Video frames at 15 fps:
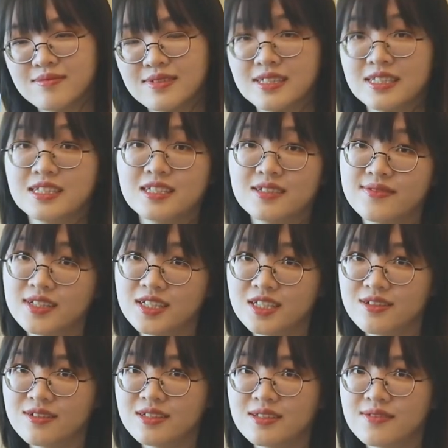This
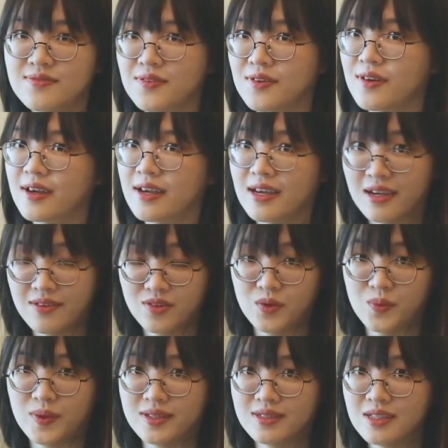video is for
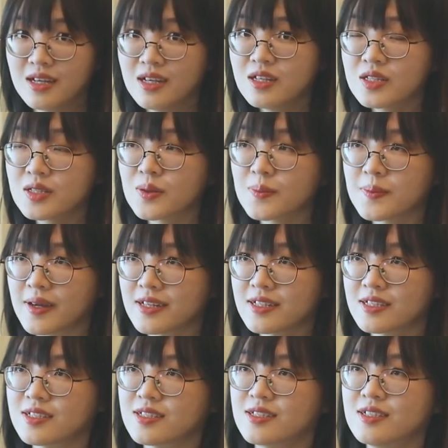everyone, no
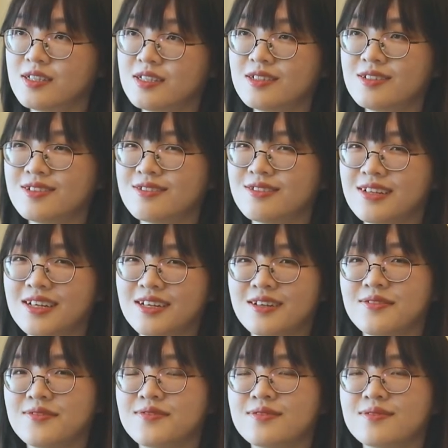matter you
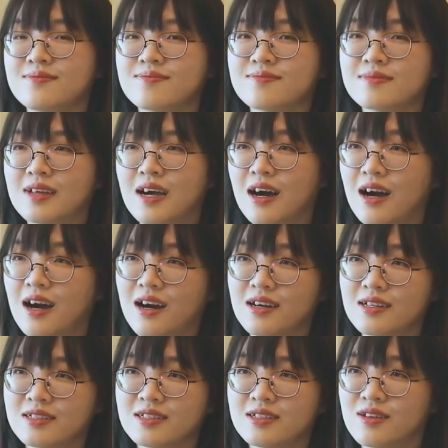have
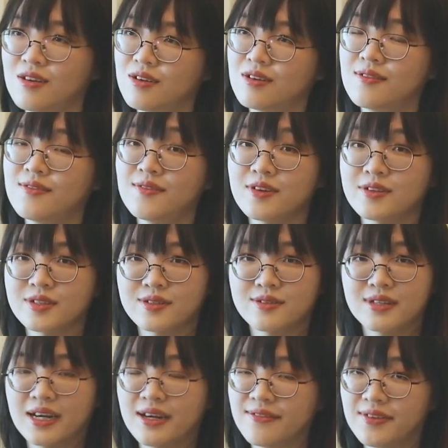art or
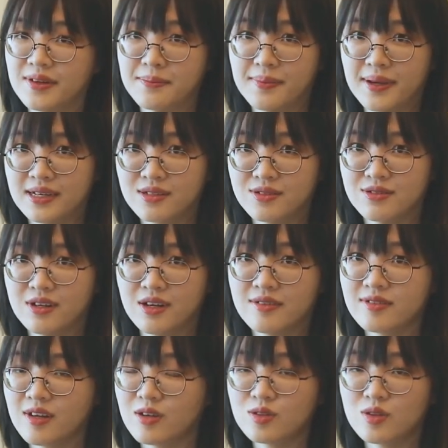photography
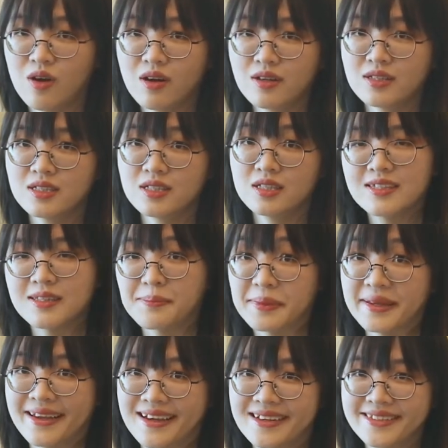background or not. The
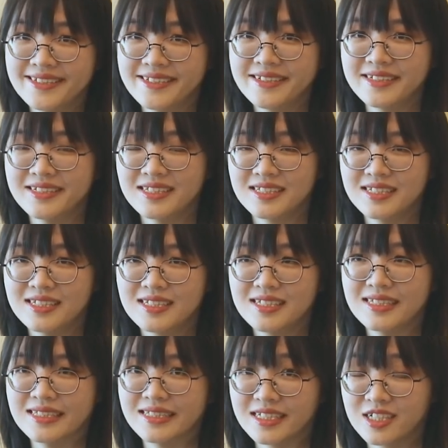main idea
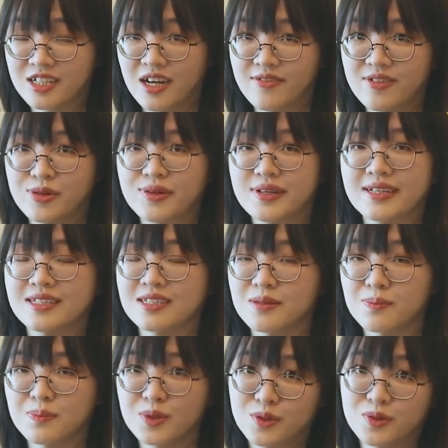is discovering
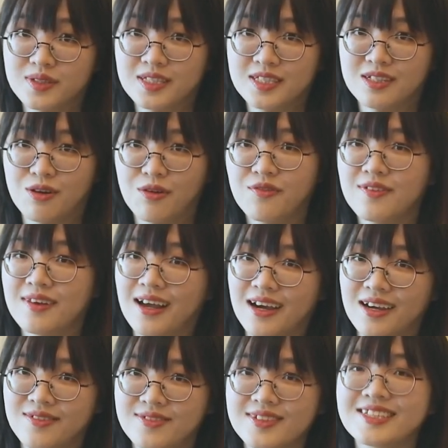the beauty of
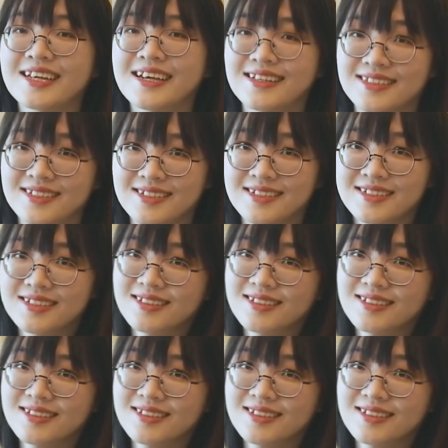life together.